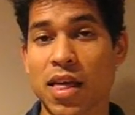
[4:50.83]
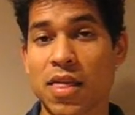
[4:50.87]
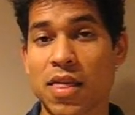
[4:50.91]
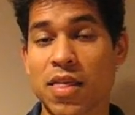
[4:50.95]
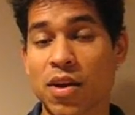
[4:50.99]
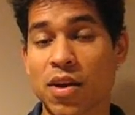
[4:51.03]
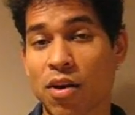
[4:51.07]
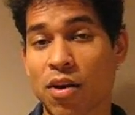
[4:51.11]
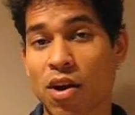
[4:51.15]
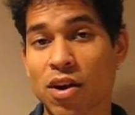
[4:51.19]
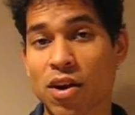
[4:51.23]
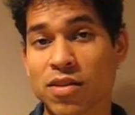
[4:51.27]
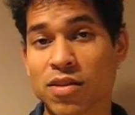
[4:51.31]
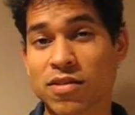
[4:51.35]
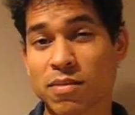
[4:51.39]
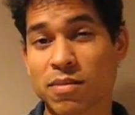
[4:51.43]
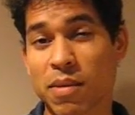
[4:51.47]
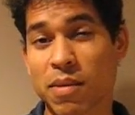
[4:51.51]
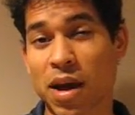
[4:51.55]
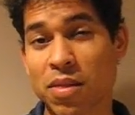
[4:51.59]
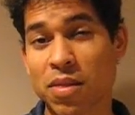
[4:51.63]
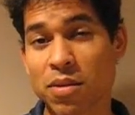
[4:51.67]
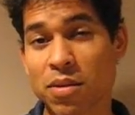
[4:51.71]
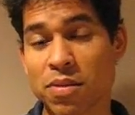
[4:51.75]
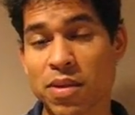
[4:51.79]
There are
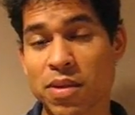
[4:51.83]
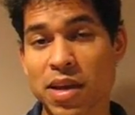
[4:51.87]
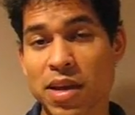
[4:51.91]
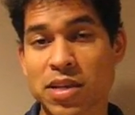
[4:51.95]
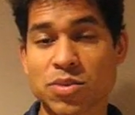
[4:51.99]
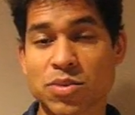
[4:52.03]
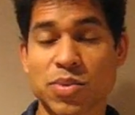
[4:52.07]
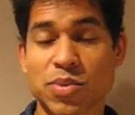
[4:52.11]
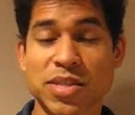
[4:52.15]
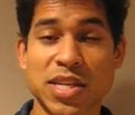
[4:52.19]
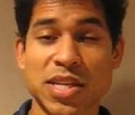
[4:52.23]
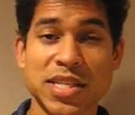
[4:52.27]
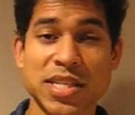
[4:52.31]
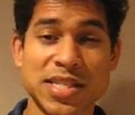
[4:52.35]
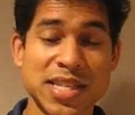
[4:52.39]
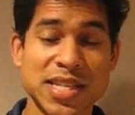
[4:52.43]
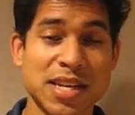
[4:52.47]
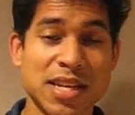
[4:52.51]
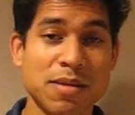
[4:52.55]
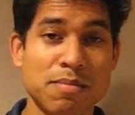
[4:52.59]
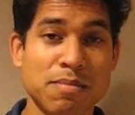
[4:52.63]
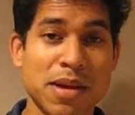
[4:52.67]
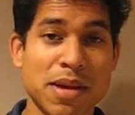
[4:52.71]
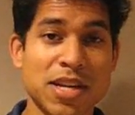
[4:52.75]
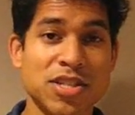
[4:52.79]
some other things which I
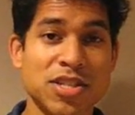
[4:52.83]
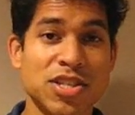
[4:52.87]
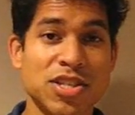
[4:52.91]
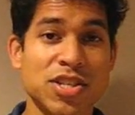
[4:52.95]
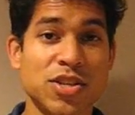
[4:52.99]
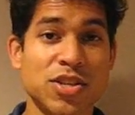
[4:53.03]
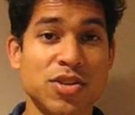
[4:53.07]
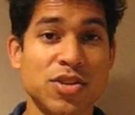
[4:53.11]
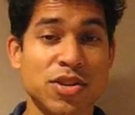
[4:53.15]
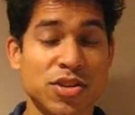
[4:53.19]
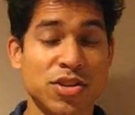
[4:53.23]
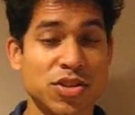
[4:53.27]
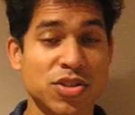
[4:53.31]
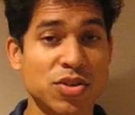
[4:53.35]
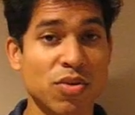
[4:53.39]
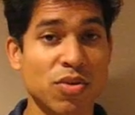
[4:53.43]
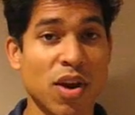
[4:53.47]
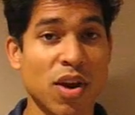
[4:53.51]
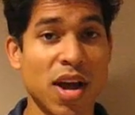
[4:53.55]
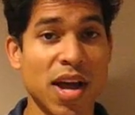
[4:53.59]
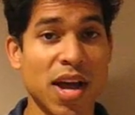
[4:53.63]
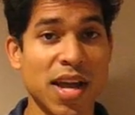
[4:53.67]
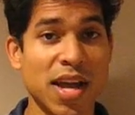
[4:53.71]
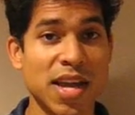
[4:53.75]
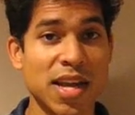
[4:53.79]
didn't mention you could
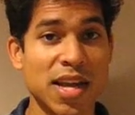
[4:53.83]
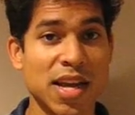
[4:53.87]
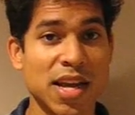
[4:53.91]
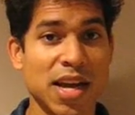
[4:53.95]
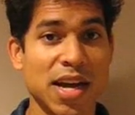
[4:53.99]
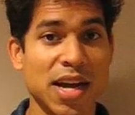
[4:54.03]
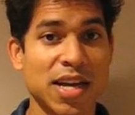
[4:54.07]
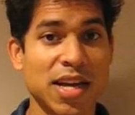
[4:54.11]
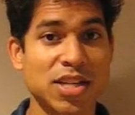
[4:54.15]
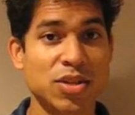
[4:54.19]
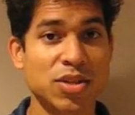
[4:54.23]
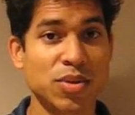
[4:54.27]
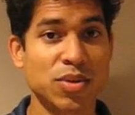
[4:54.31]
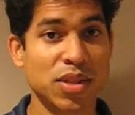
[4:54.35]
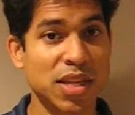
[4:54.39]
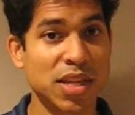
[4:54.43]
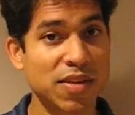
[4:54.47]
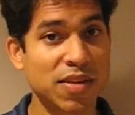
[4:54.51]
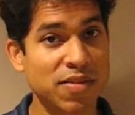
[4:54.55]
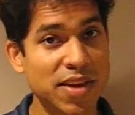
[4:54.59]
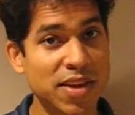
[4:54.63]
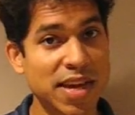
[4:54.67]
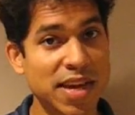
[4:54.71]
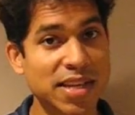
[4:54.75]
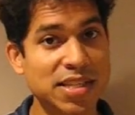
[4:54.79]
try to
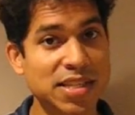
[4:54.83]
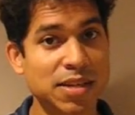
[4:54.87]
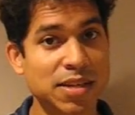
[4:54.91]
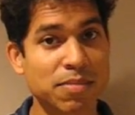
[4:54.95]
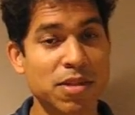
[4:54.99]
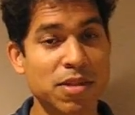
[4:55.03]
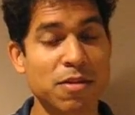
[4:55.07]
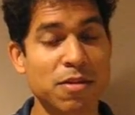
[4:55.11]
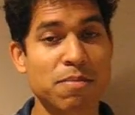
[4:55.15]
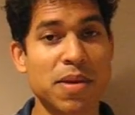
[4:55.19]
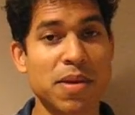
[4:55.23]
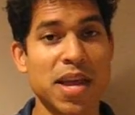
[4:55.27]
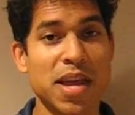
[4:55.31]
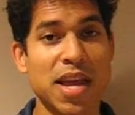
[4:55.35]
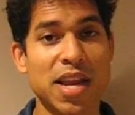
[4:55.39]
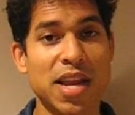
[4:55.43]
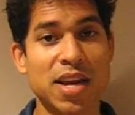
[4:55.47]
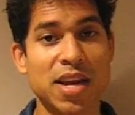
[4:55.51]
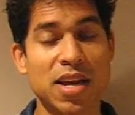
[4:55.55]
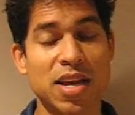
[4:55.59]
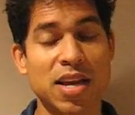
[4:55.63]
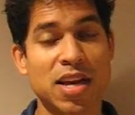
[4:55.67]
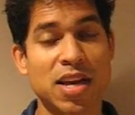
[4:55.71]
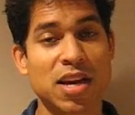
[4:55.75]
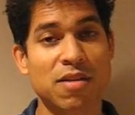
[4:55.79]
alleviate some of the
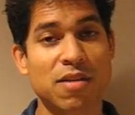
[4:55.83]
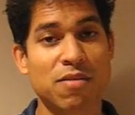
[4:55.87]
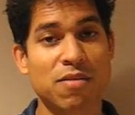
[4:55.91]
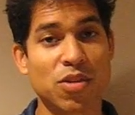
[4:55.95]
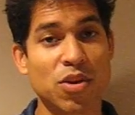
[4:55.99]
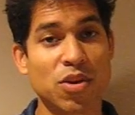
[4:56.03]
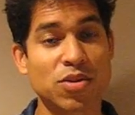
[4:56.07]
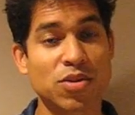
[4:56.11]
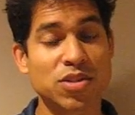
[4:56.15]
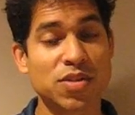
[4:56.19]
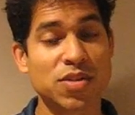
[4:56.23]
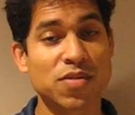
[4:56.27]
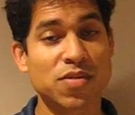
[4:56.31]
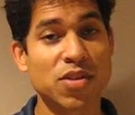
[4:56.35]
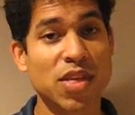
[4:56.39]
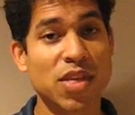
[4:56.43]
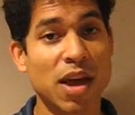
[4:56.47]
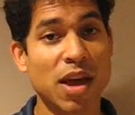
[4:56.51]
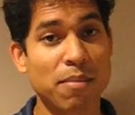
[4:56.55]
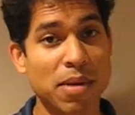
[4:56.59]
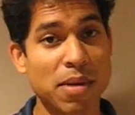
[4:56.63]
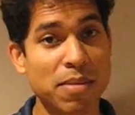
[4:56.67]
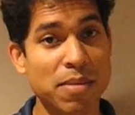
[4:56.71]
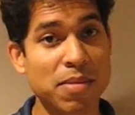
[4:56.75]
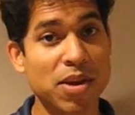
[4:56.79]
pain. For those of you
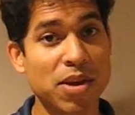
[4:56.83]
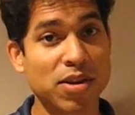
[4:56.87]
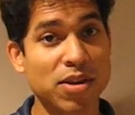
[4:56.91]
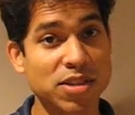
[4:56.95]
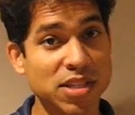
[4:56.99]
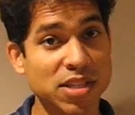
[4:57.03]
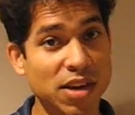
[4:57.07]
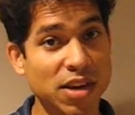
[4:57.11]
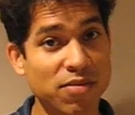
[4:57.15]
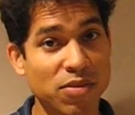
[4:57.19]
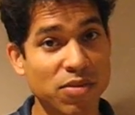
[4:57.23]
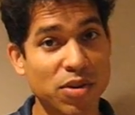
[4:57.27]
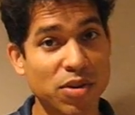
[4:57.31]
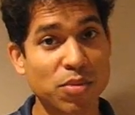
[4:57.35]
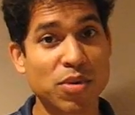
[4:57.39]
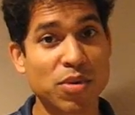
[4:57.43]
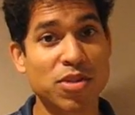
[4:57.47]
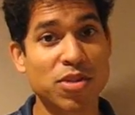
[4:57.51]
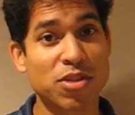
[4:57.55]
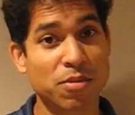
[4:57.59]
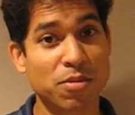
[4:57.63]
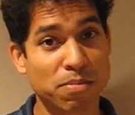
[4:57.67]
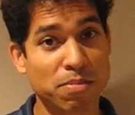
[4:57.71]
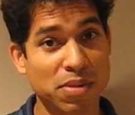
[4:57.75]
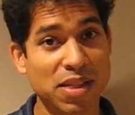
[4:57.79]
that maybe are suffering
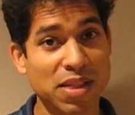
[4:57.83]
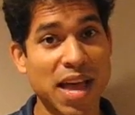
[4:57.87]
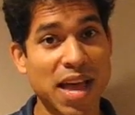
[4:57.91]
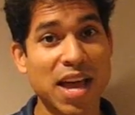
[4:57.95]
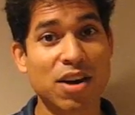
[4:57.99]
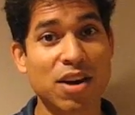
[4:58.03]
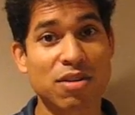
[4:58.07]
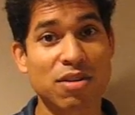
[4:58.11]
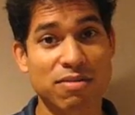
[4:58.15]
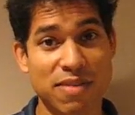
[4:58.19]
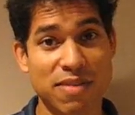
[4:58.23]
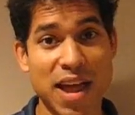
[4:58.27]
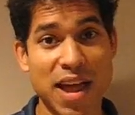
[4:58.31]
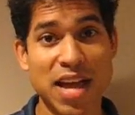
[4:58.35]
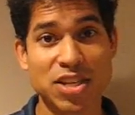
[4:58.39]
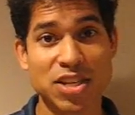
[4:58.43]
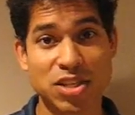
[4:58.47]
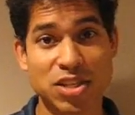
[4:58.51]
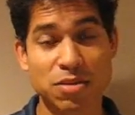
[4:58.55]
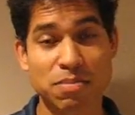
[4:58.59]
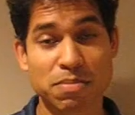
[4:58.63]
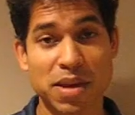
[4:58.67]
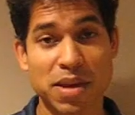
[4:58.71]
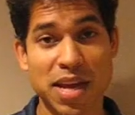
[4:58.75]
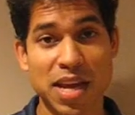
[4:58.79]
with the plantar
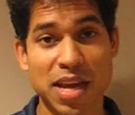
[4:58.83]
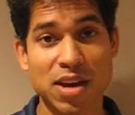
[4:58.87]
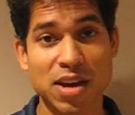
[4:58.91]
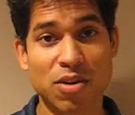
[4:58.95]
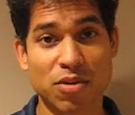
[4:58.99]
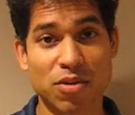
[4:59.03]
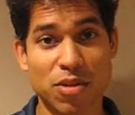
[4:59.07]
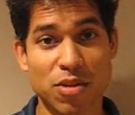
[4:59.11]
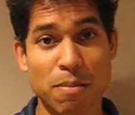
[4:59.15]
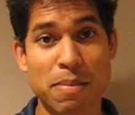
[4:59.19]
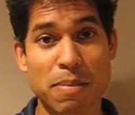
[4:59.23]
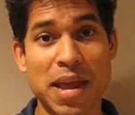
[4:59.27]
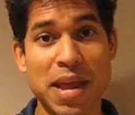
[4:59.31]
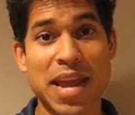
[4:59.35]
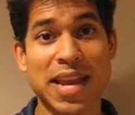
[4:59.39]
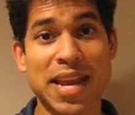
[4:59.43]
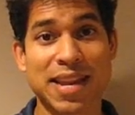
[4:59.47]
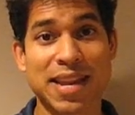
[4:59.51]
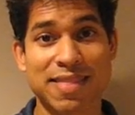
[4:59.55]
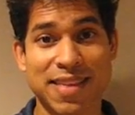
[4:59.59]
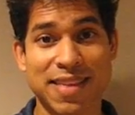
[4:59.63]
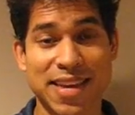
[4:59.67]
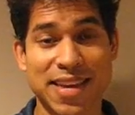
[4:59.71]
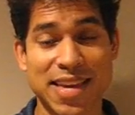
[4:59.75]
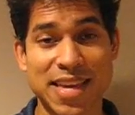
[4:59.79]
fascia pain or the
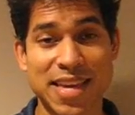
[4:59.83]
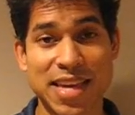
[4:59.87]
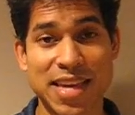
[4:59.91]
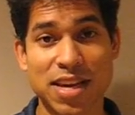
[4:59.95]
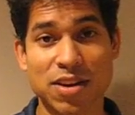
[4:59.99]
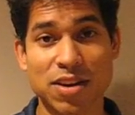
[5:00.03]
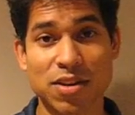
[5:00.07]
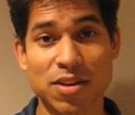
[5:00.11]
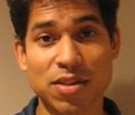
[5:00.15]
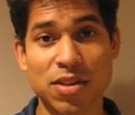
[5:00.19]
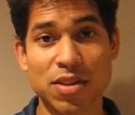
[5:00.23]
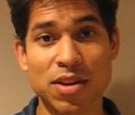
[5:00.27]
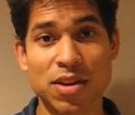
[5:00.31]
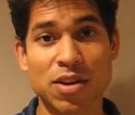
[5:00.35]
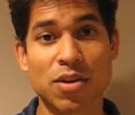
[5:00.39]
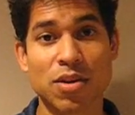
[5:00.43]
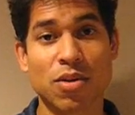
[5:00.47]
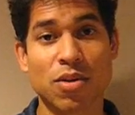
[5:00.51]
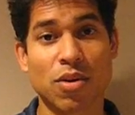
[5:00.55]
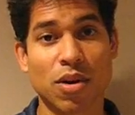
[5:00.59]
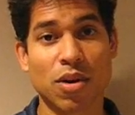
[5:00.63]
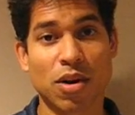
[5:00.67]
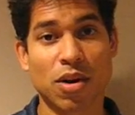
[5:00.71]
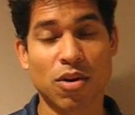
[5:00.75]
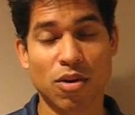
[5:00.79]
pain in the heel,
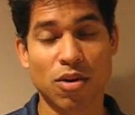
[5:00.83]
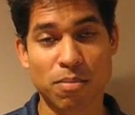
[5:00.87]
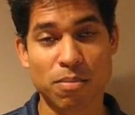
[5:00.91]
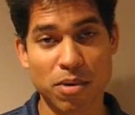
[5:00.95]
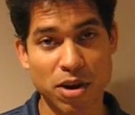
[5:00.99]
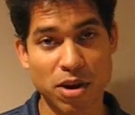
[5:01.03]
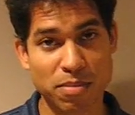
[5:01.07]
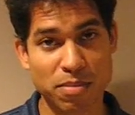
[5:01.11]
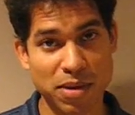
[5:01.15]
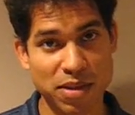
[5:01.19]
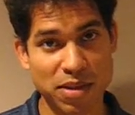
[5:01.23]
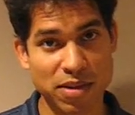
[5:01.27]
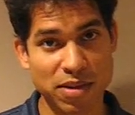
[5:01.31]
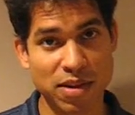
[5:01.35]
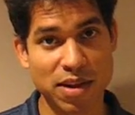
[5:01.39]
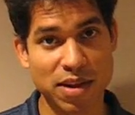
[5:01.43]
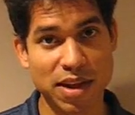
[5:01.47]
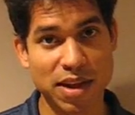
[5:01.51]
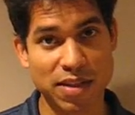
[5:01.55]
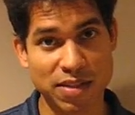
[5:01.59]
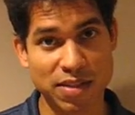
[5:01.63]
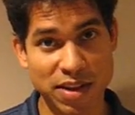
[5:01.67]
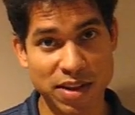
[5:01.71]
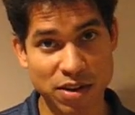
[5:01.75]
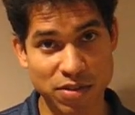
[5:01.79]
or pardon
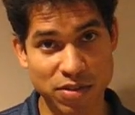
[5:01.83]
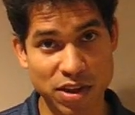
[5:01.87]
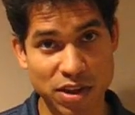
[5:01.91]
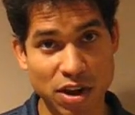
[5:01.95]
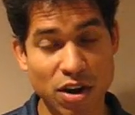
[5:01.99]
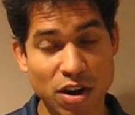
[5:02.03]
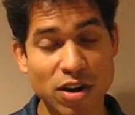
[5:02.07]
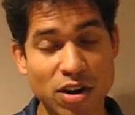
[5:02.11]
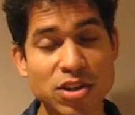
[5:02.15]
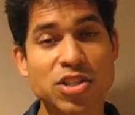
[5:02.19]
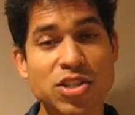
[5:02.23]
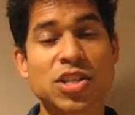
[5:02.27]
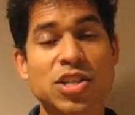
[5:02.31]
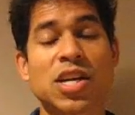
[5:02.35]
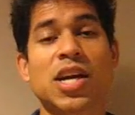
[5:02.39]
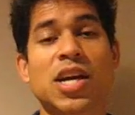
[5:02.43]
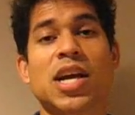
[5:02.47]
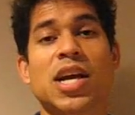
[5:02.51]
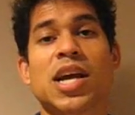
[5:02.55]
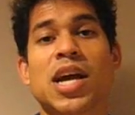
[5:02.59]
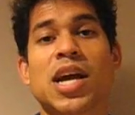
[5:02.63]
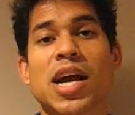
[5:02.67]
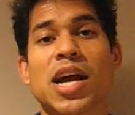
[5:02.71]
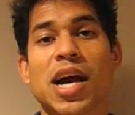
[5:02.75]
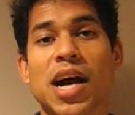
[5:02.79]
me, near the arch,
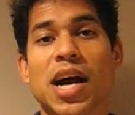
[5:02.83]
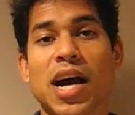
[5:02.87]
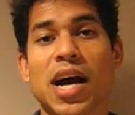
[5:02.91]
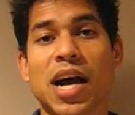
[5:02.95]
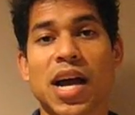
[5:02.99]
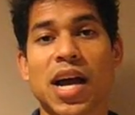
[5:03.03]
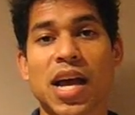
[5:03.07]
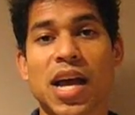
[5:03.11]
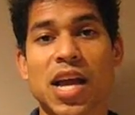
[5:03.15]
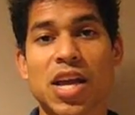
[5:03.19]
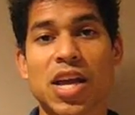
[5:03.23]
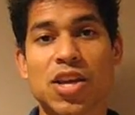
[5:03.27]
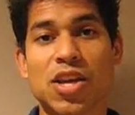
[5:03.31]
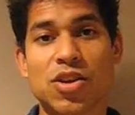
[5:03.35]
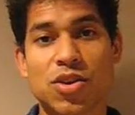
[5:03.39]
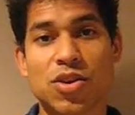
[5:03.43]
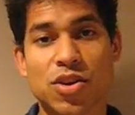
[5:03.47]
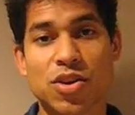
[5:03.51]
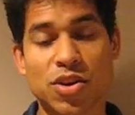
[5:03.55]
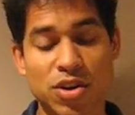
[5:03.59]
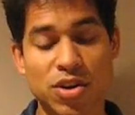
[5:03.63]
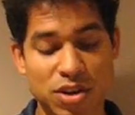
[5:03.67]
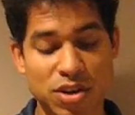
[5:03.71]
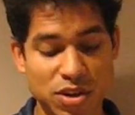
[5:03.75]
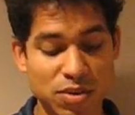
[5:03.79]
you
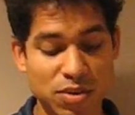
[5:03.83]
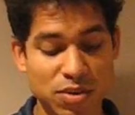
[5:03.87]
could